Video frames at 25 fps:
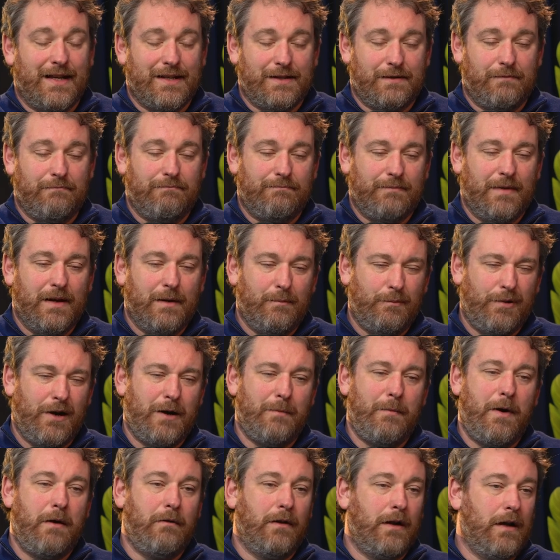That's
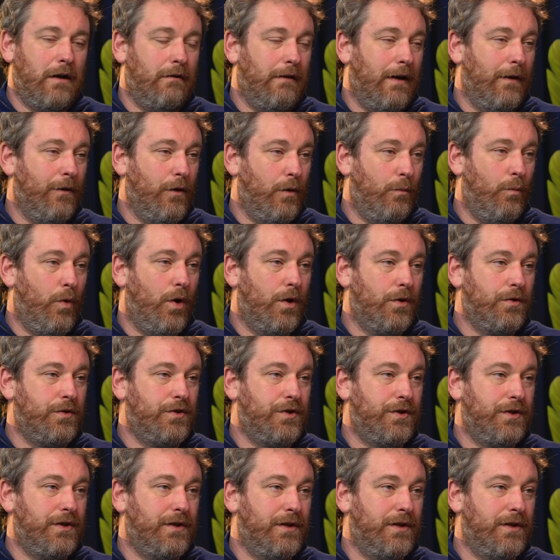primarily around the watch